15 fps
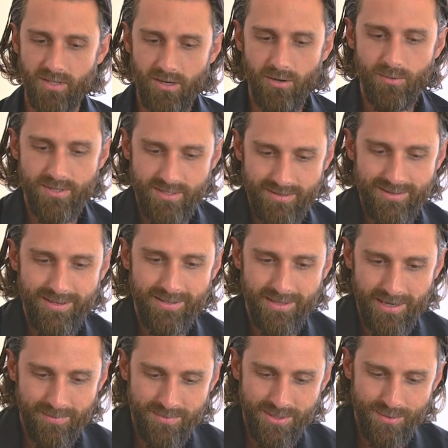Always the thing
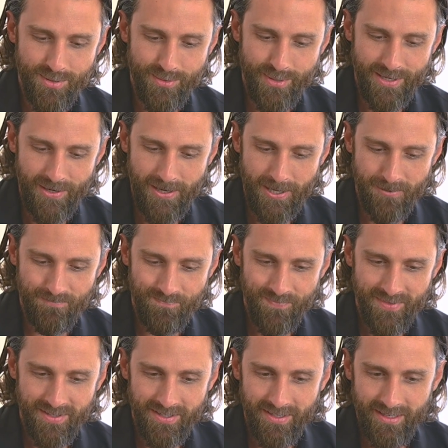that I'm doing right now.
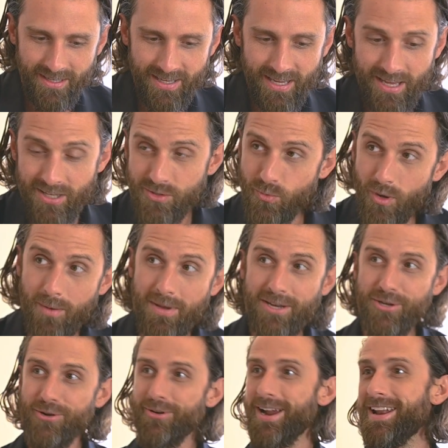And what am I
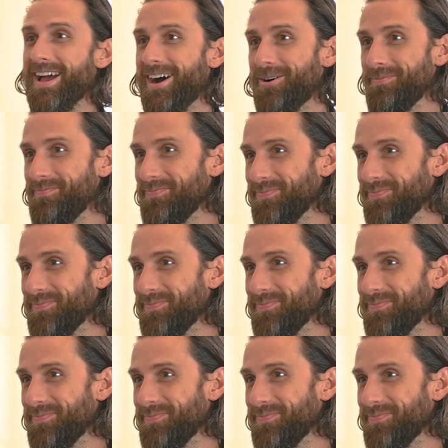doing right now?